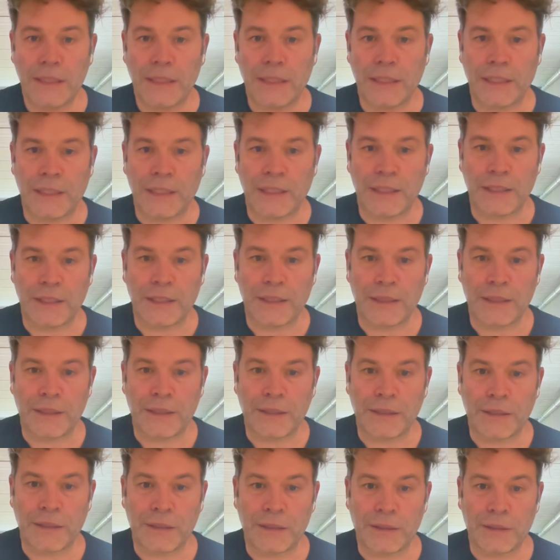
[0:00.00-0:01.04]

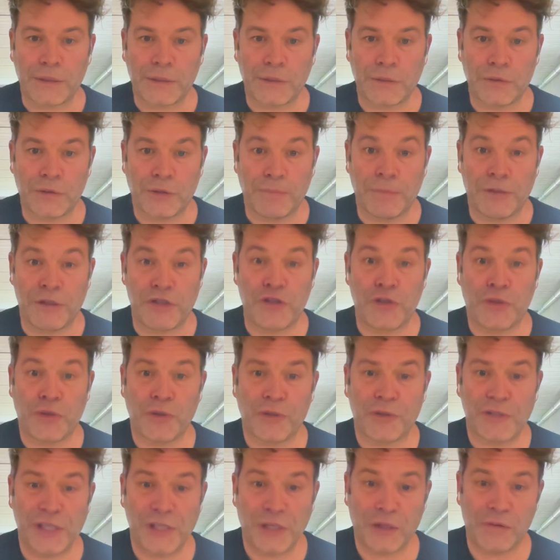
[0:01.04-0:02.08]
The
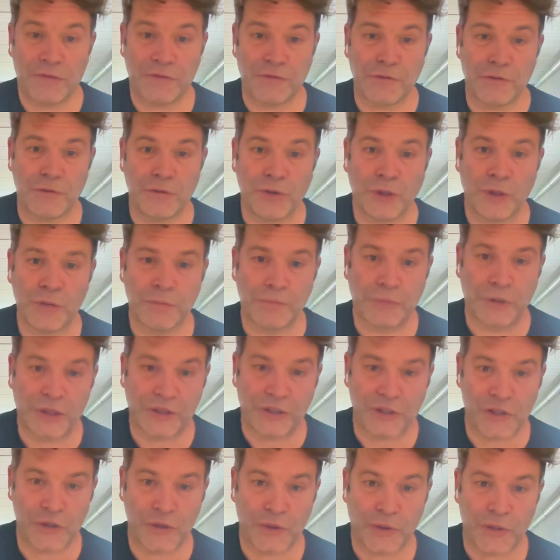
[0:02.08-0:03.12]
majority of
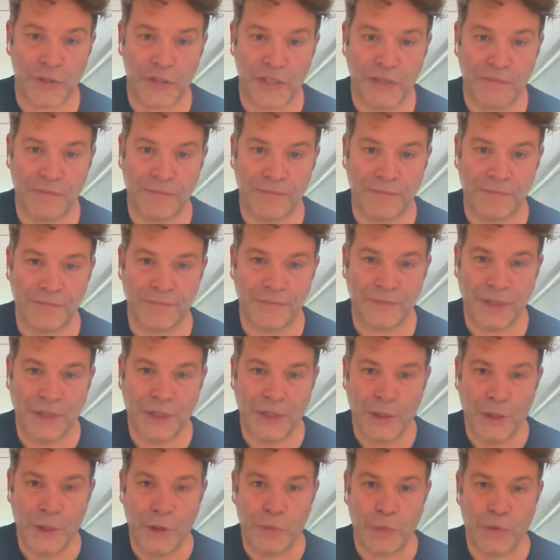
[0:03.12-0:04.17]
non-British origin,
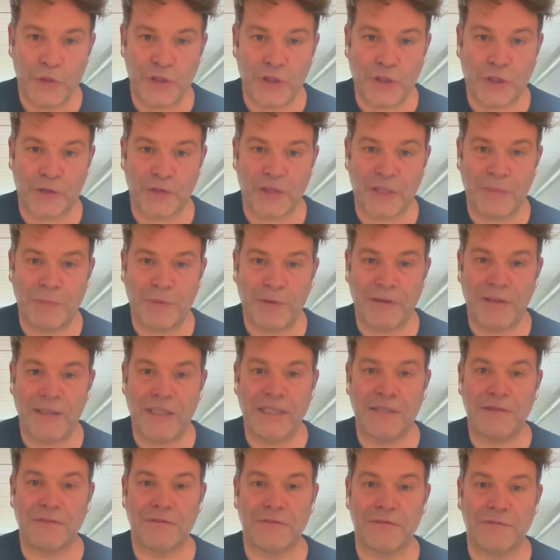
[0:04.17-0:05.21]
which are
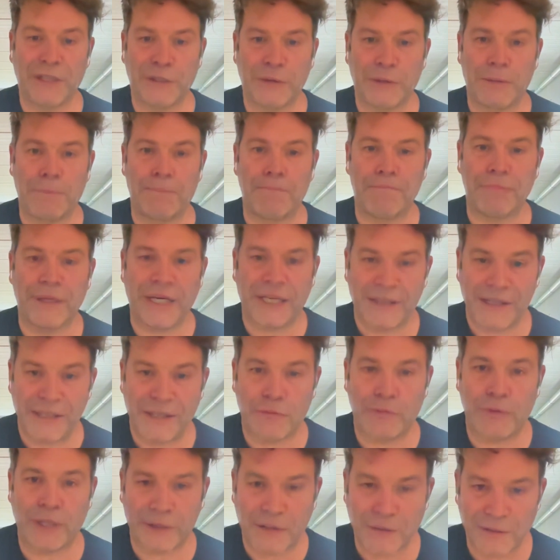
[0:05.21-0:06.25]
typically very
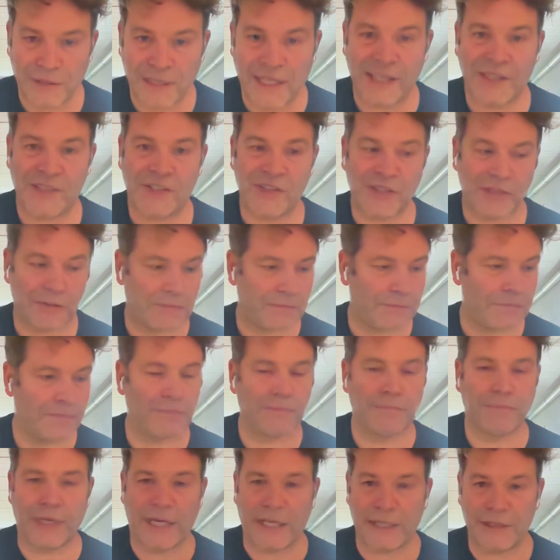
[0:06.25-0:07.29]
badly recognized
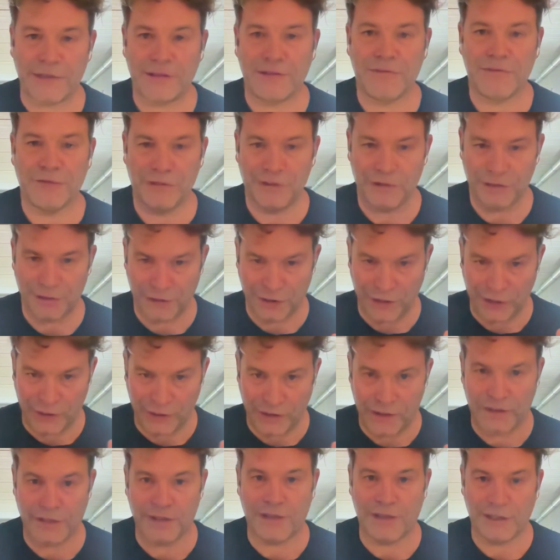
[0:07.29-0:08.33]
by
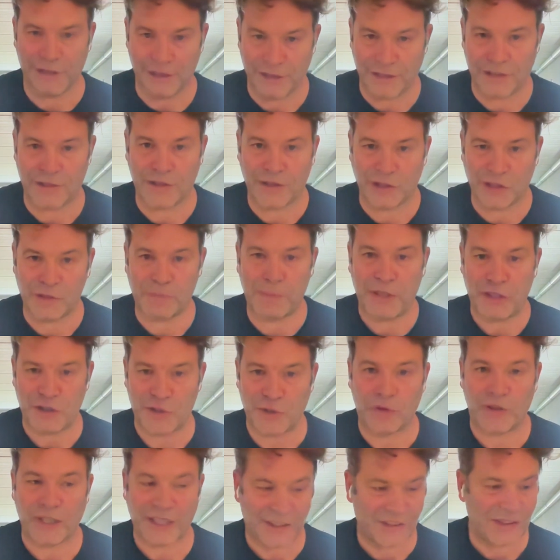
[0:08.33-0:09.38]
a
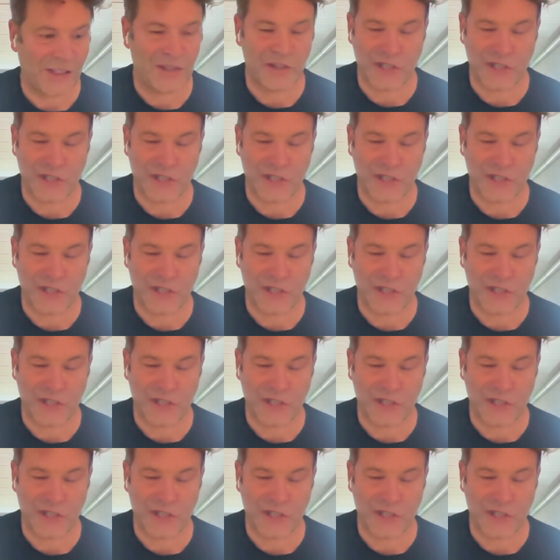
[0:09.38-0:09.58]
speech-to-text